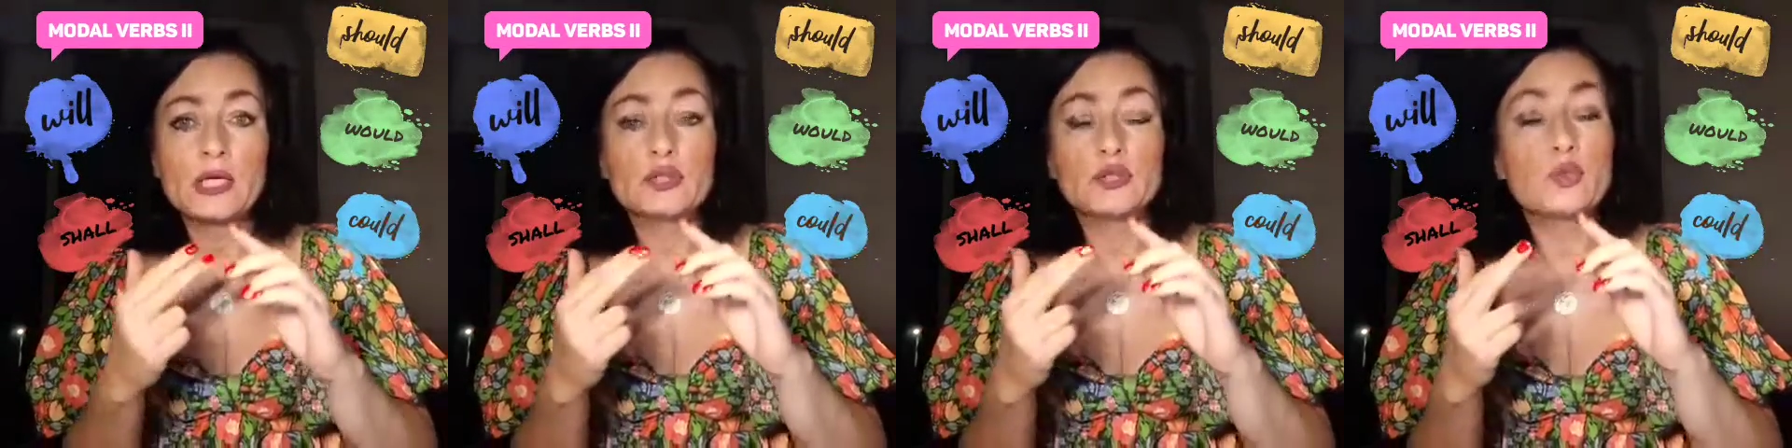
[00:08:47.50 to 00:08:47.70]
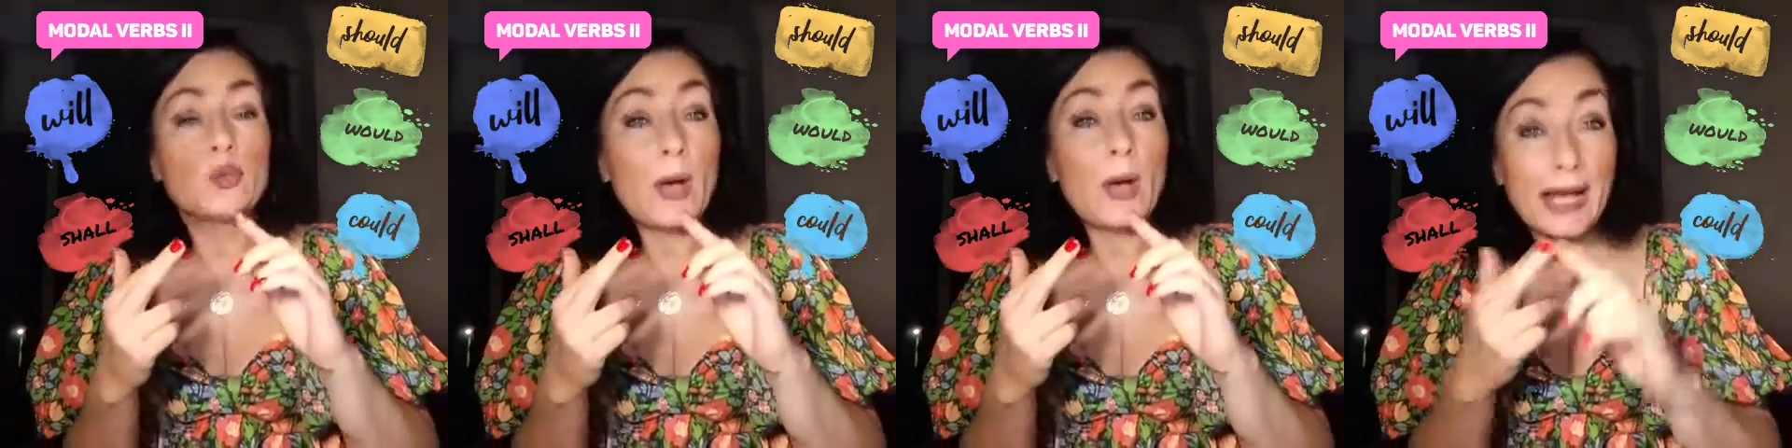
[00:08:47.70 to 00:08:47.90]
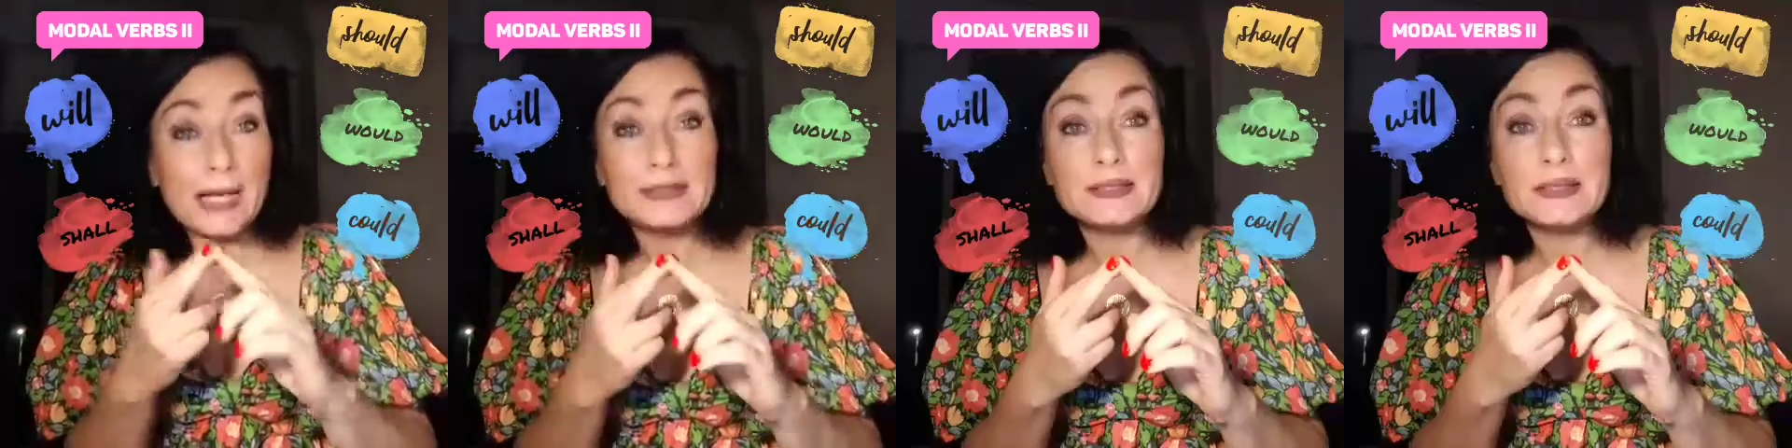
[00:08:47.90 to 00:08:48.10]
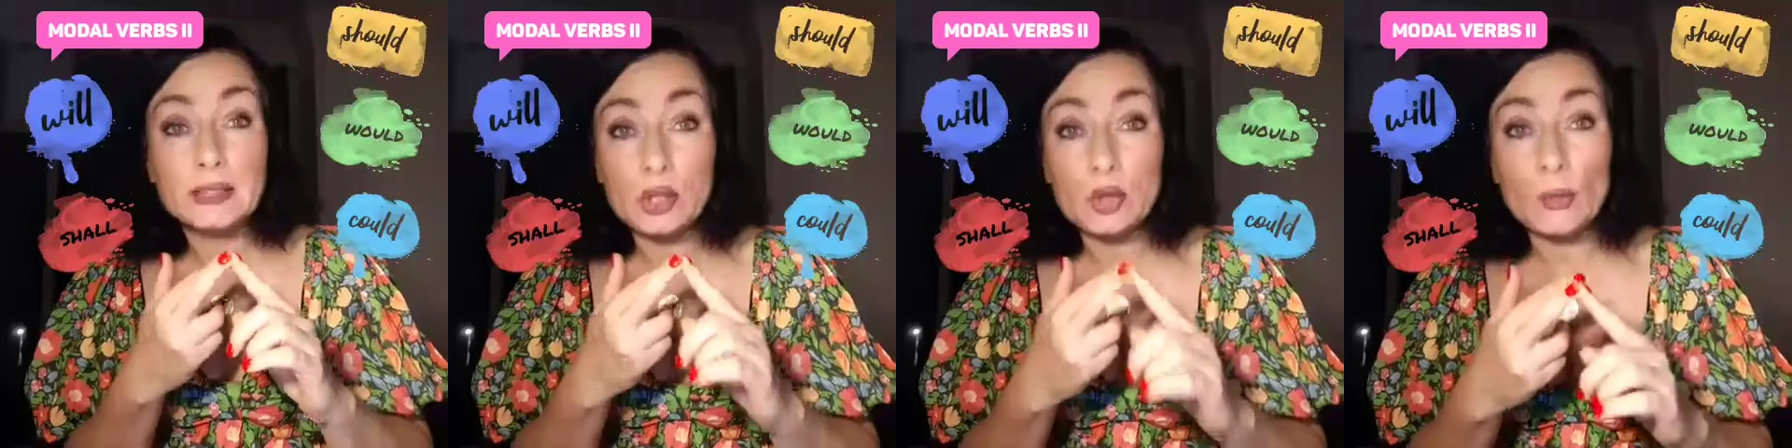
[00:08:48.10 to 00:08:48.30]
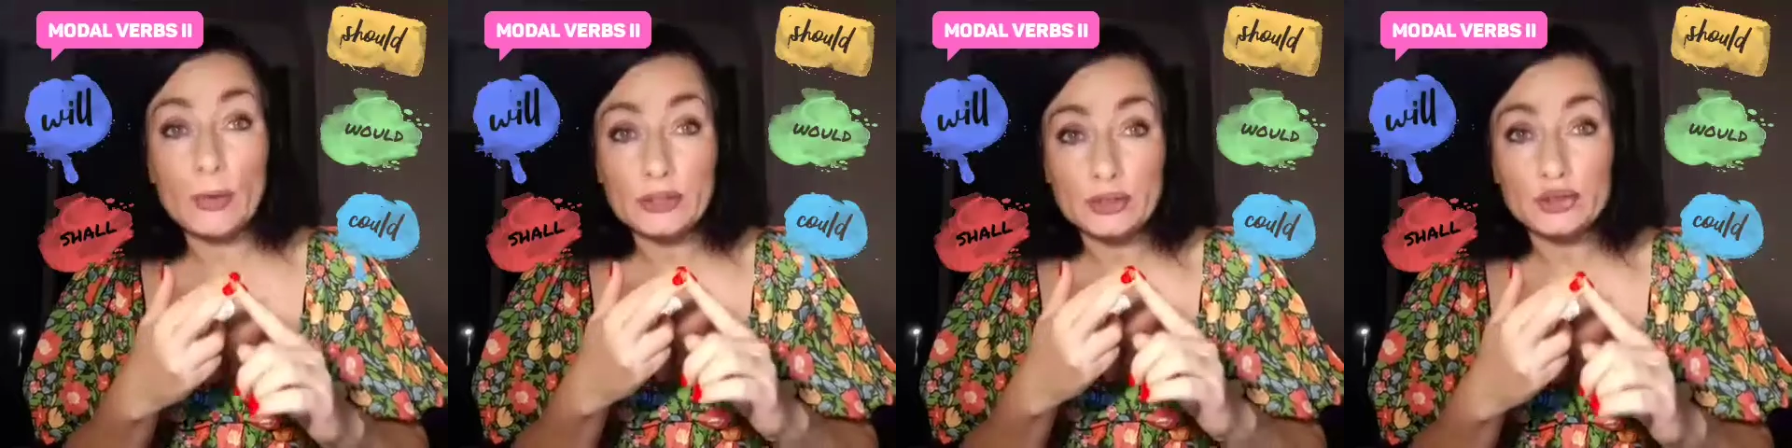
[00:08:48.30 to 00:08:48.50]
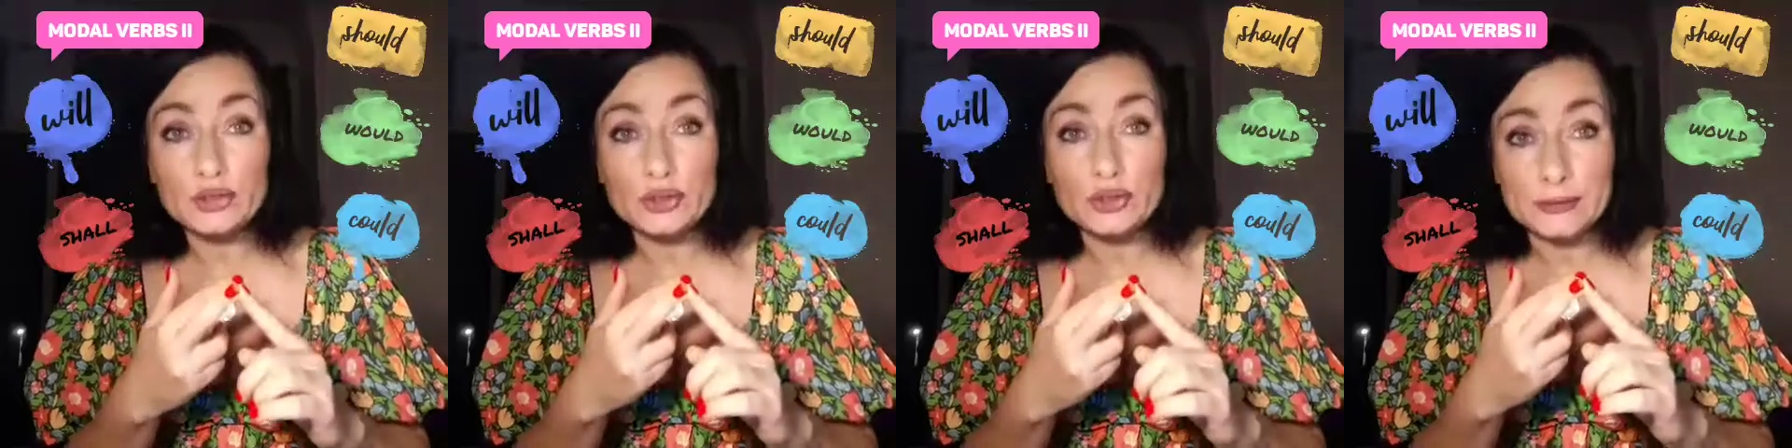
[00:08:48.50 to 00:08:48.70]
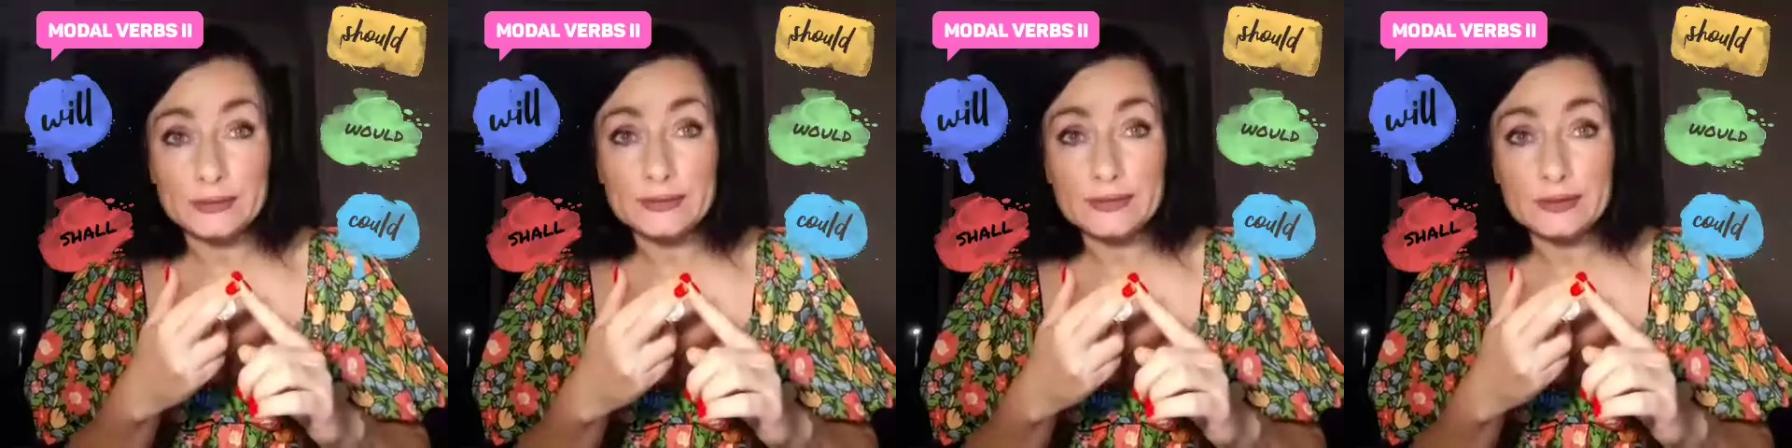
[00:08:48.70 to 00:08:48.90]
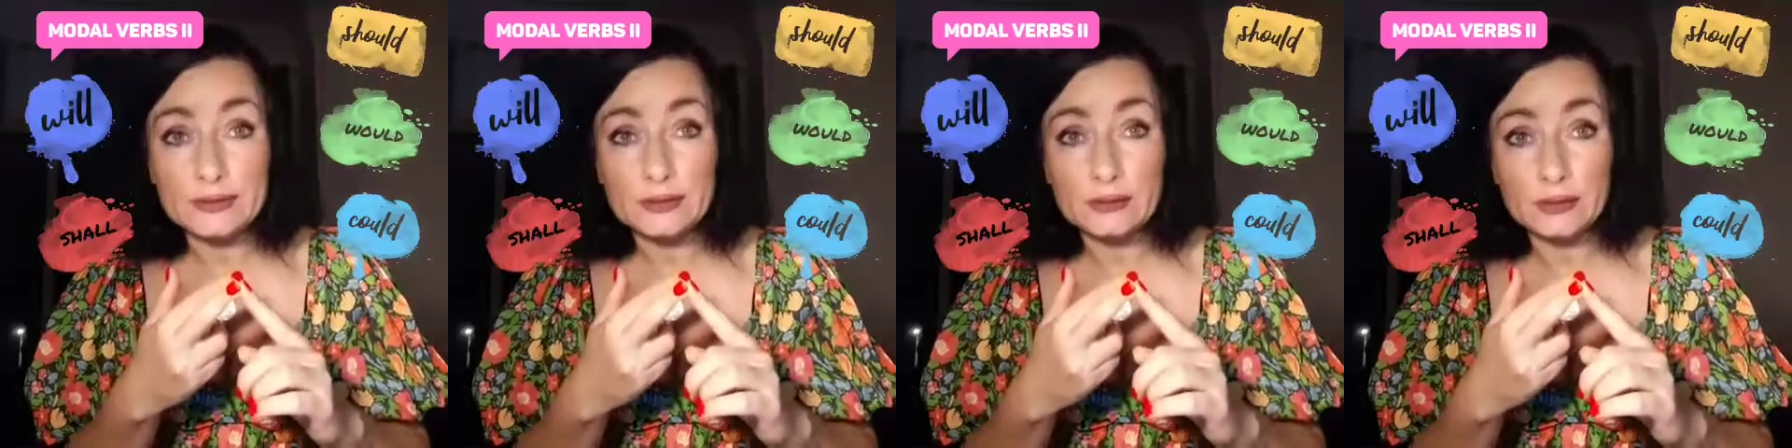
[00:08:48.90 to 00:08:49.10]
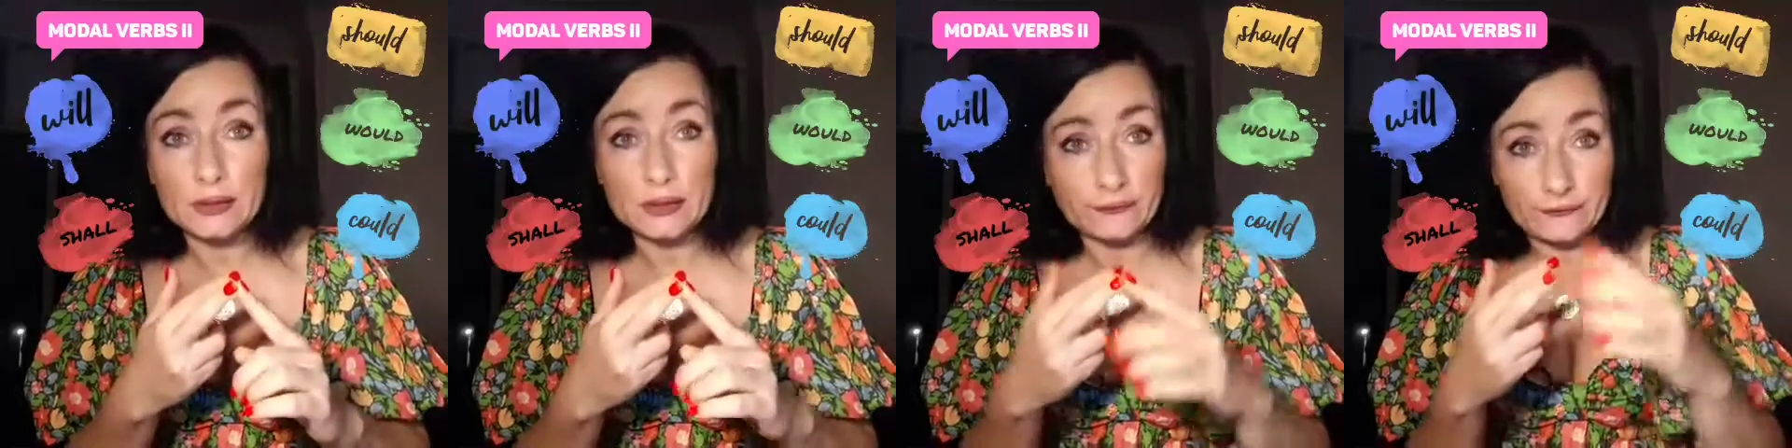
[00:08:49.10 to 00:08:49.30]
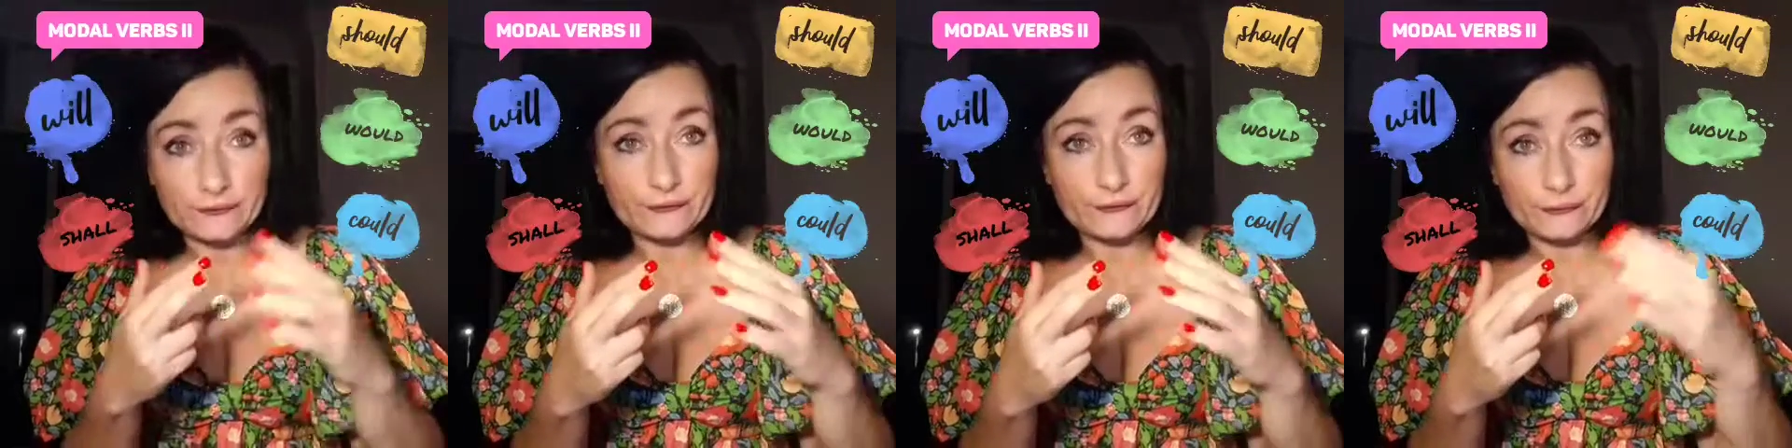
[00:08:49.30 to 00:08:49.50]
to ask questions
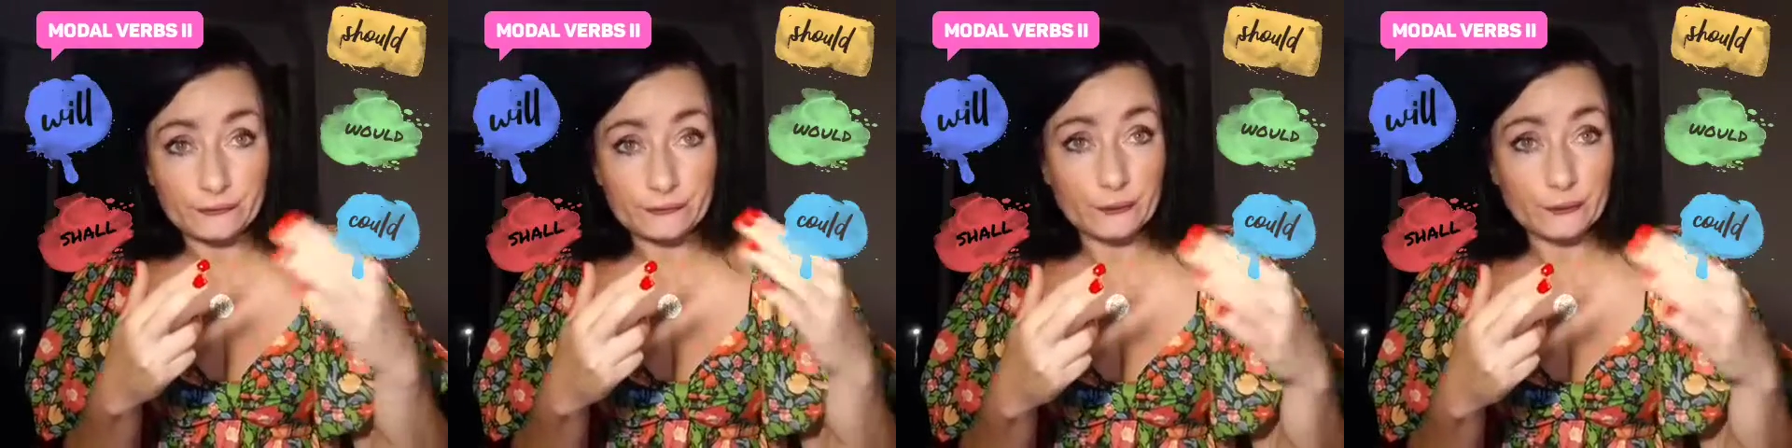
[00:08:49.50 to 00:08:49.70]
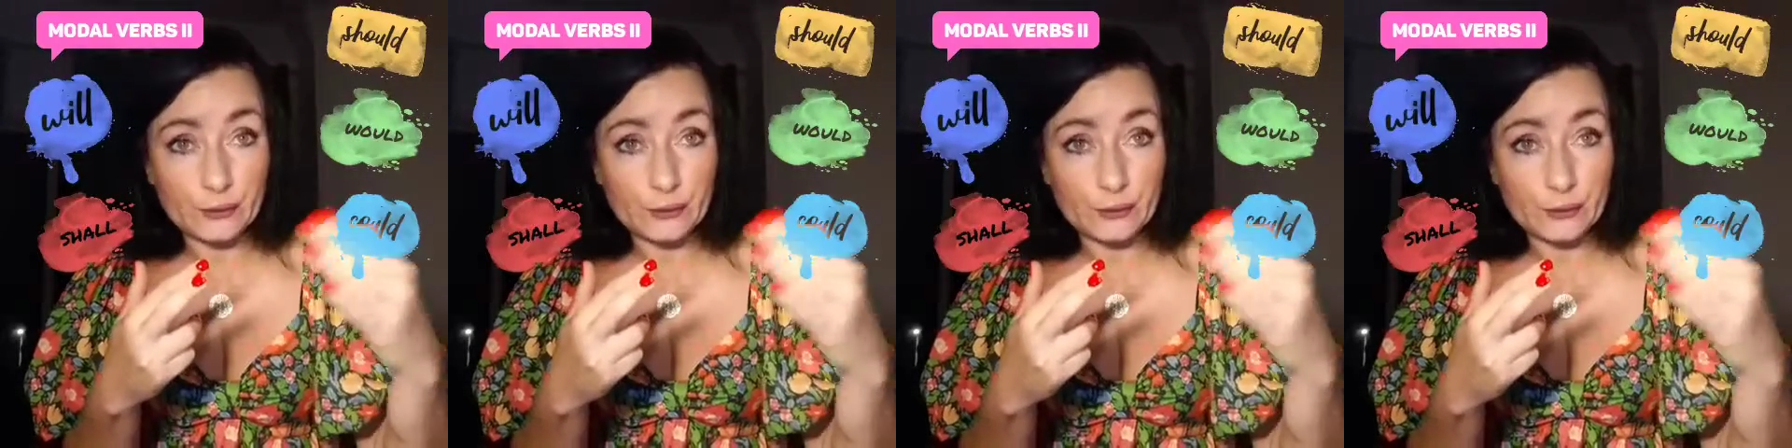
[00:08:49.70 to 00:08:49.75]
if